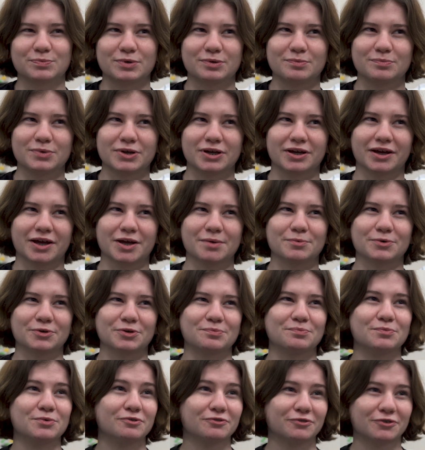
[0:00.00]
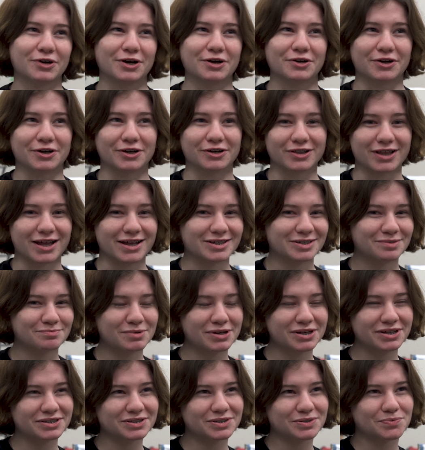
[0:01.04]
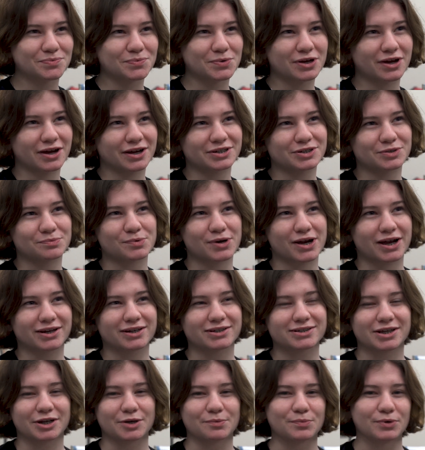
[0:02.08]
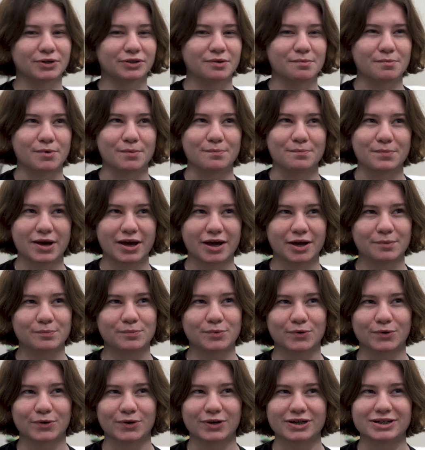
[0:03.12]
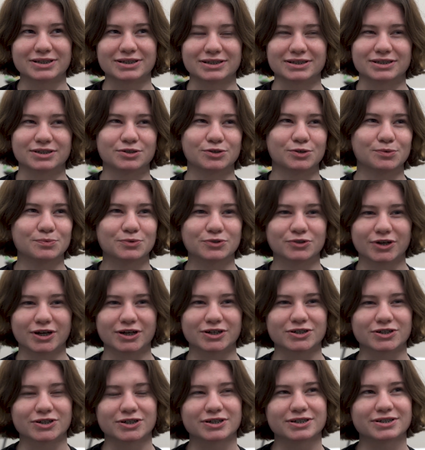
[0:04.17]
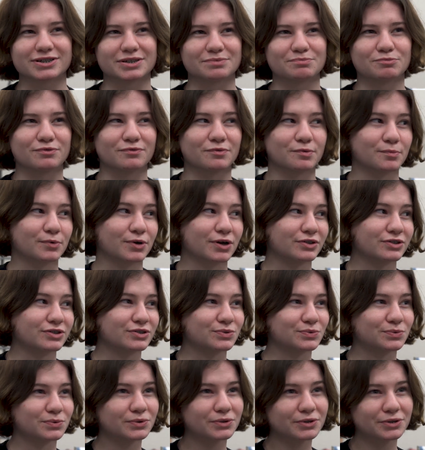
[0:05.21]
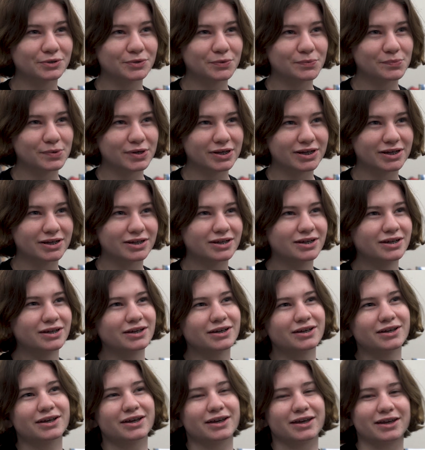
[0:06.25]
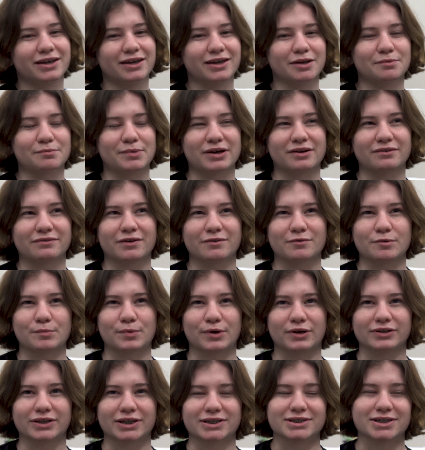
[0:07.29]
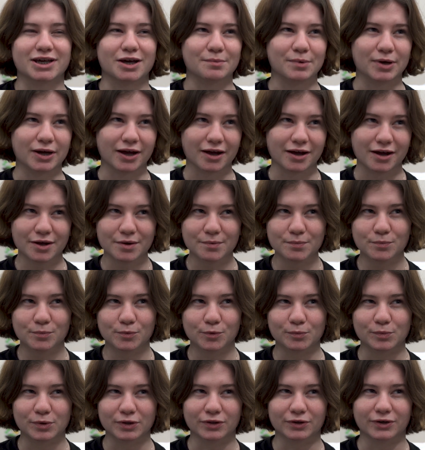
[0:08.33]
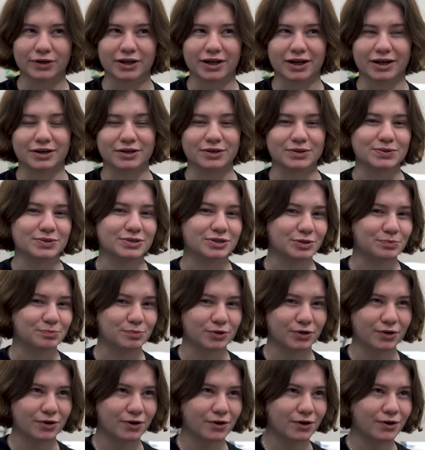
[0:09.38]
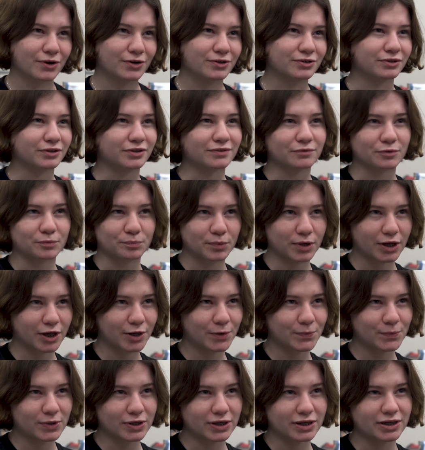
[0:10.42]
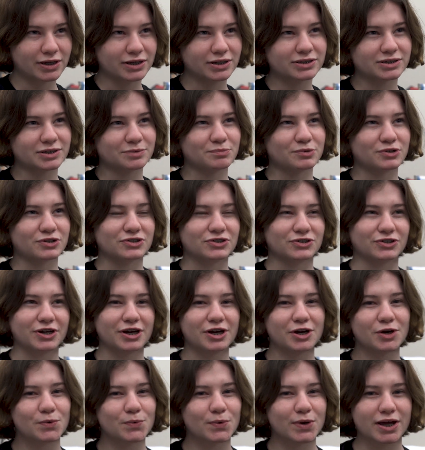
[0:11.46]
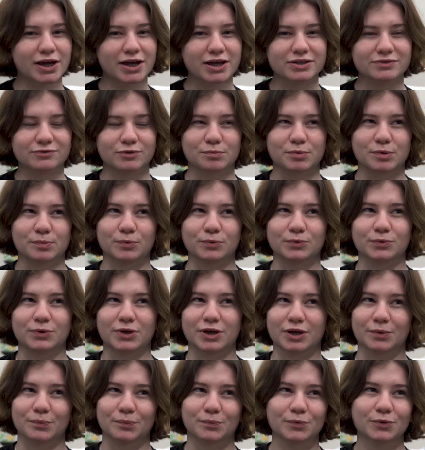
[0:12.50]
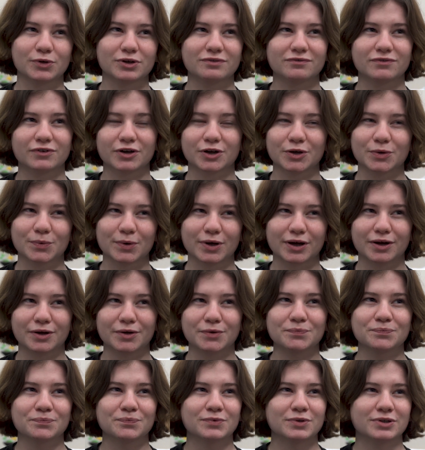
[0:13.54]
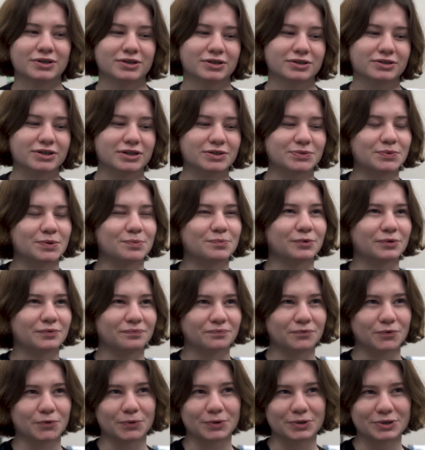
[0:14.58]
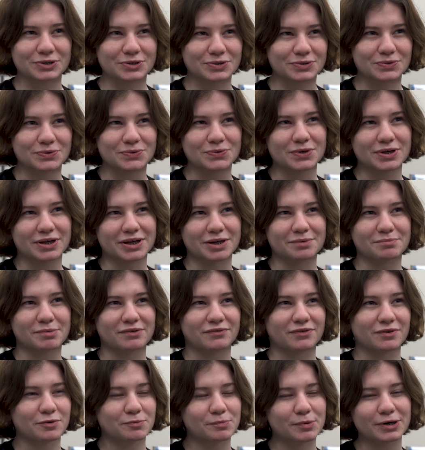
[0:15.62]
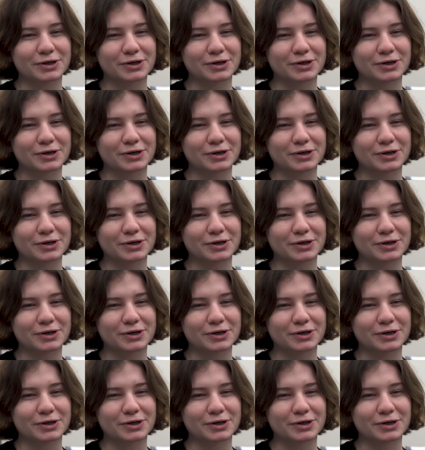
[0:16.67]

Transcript: been being able to move around our classmates. We got to practice how to put them on backboards and scoop stretchers and move them around the school a little bit. And my favorite part that's coming up, we'll be learning how to do CPR, deliver babies, administer airways for people who can't breathe very well. So that's what I'm looking forward to and my favorite